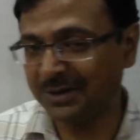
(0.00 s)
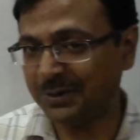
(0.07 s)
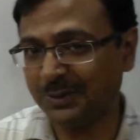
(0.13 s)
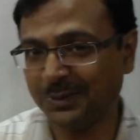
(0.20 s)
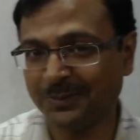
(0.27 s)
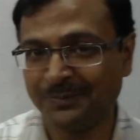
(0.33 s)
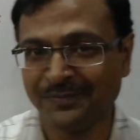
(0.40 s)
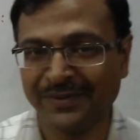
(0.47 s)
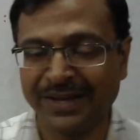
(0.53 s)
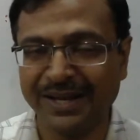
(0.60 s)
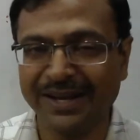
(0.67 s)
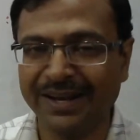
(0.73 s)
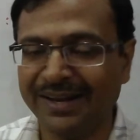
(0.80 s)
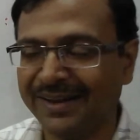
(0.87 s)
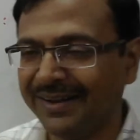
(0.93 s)
you know.
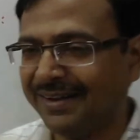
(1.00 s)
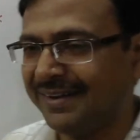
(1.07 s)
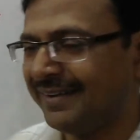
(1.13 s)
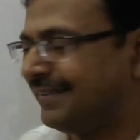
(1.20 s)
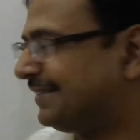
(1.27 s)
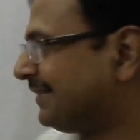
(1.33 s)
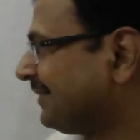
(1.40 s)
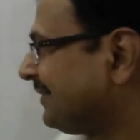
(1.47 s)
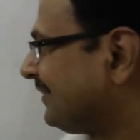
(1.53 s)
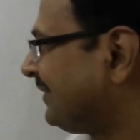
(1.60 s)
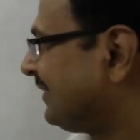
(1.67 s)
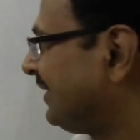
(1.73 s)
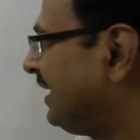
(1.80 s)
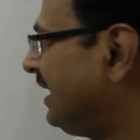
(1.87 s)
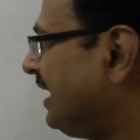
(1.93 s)

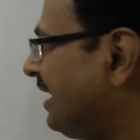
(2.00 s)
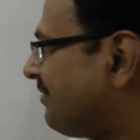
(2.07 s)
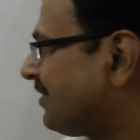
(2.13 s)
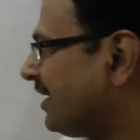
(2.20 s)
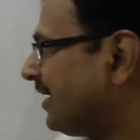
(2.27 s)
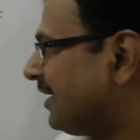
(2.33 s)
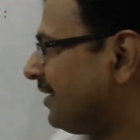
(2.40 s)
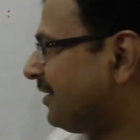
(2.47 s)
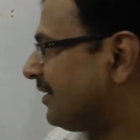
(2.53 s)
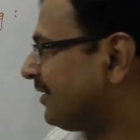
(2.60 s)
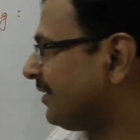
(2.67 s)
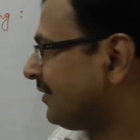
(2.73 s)
Lieutenant.